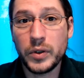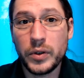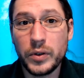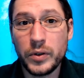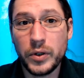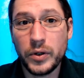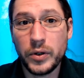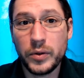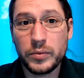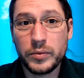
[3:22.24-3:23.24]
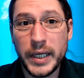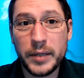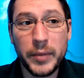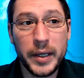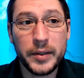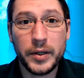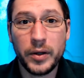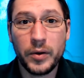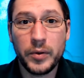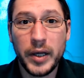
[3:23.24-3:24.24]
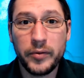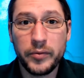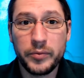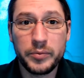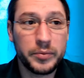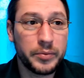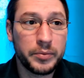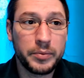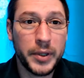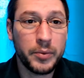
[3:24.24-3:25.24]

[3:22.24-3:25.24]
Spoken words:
your kid might, be